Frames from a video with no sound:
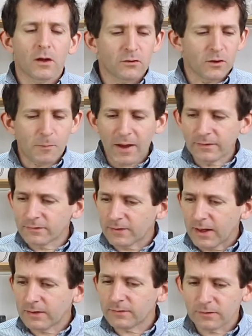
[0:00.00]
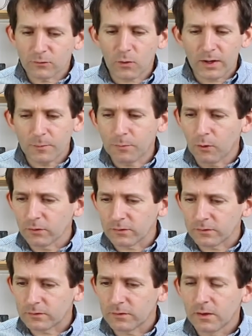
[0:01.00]
So the pan size is quite
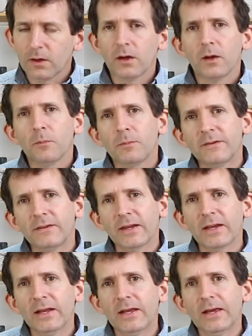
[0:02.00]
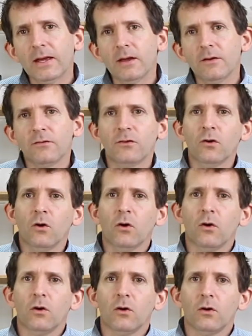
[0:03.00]
important, particularly if
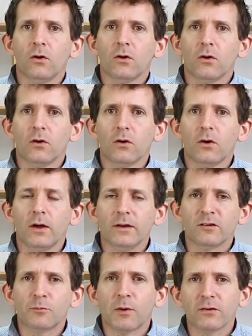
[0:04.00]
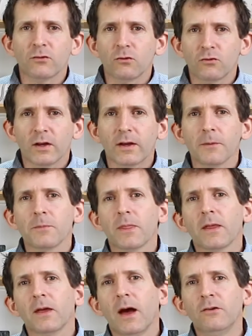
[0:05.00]
you're an espresso drinker
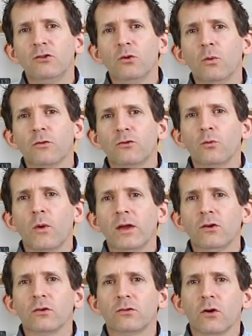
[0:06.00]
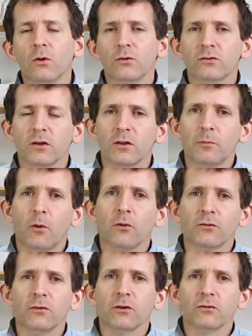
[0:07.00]
and you want to weigh your dose and the
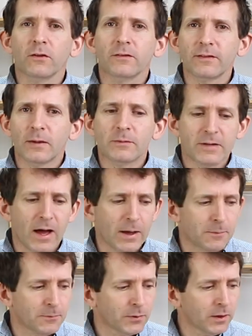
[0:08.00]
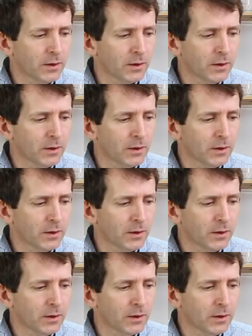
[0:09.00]
portafilter at the same time.